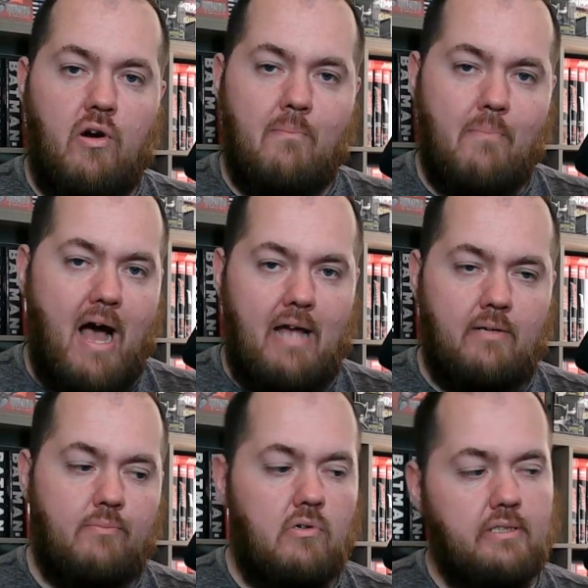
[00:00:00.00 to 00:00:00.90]
buying
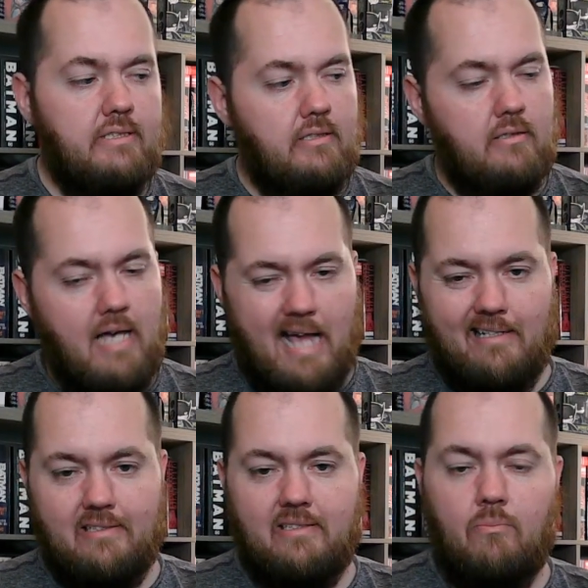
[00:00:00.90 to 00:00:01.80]
books. Had to
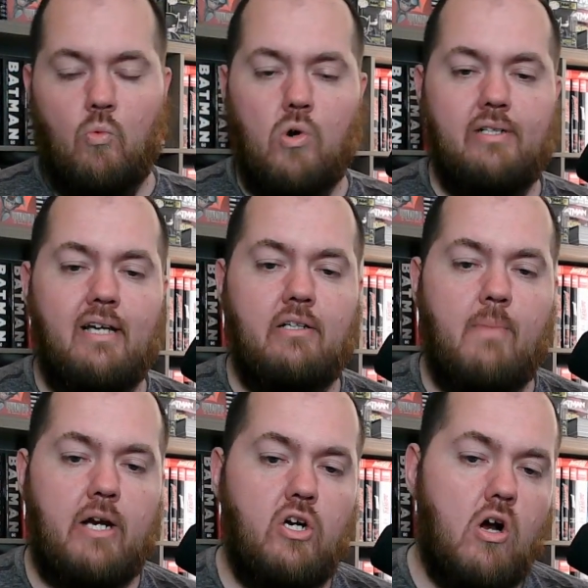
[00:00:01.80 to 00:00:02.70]
get some work done on
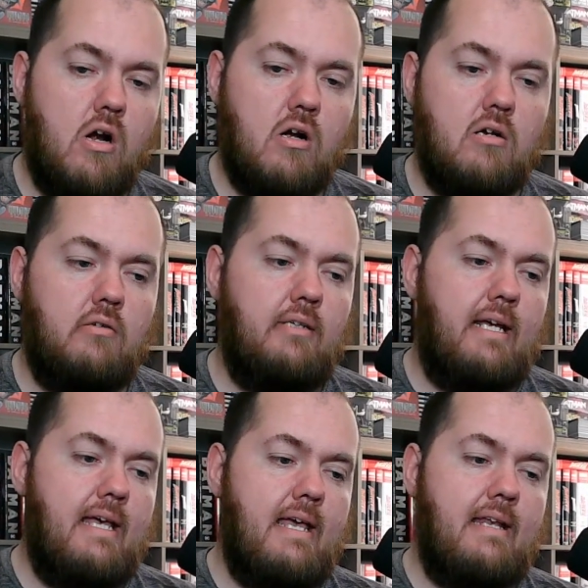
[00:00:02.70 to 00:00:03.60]
my car
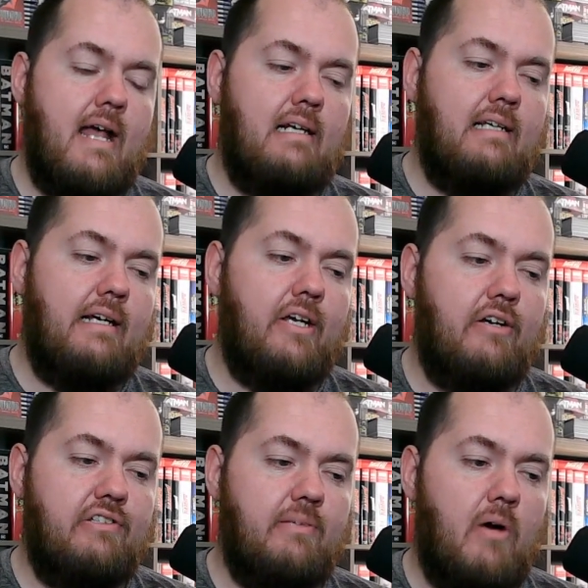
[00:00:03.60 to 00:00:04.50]
and had to take care
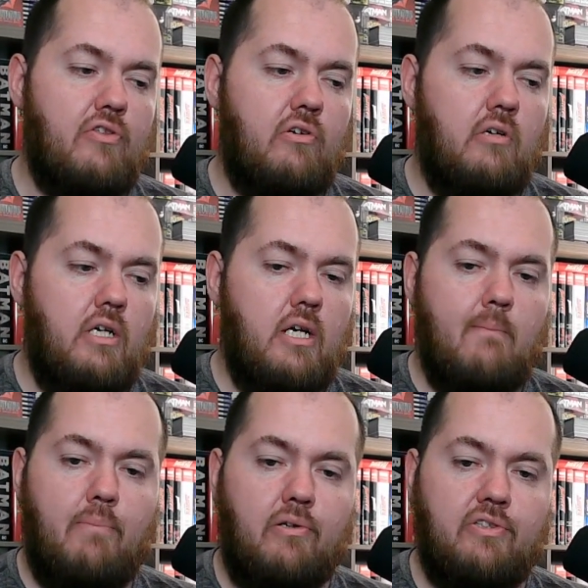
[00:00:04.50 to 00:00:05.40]
of some other
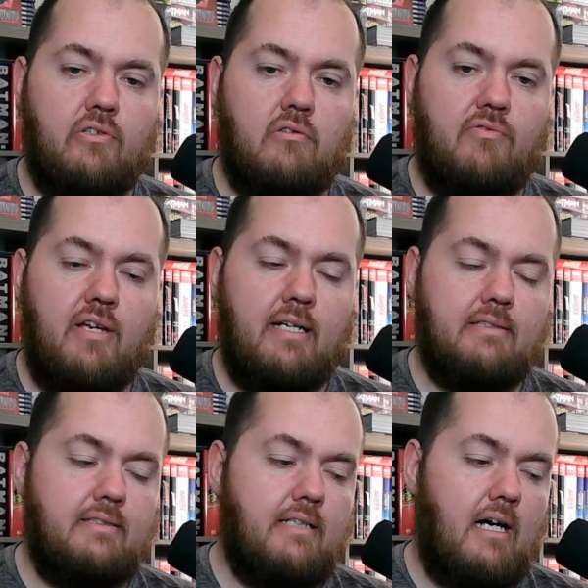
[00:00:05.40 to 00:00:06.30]
personal
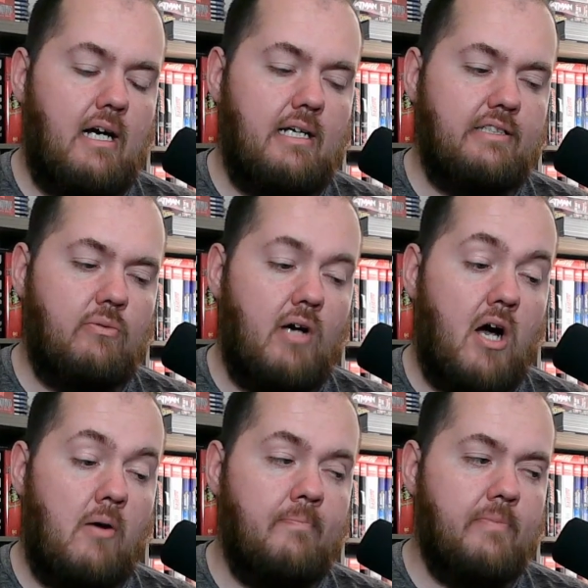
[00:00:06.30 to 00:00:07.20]
things as well.